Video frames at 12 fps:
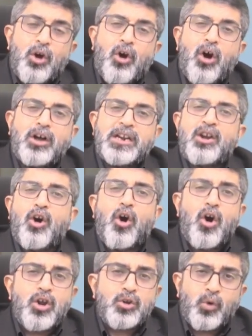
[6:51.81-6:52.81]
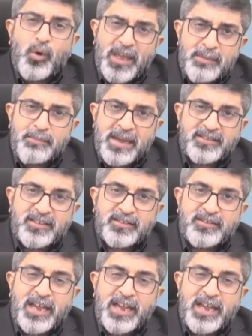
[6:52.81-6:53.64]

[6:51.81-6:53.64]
on an ongoing basis,